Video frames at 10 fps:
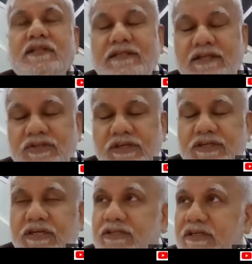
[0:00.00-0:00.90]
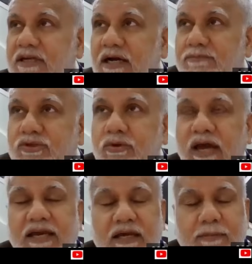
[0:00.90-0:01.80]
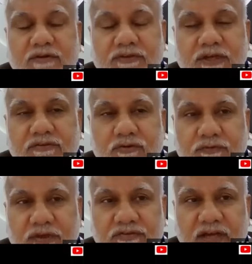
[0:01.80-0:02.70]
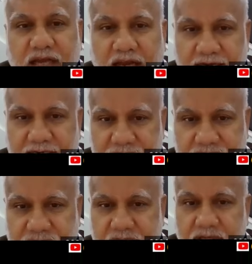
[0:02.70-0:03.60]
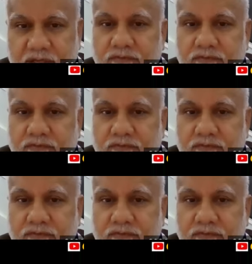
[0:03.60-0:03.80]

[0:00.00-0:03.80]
that the G junction comes to lie above the esophageal hiatus.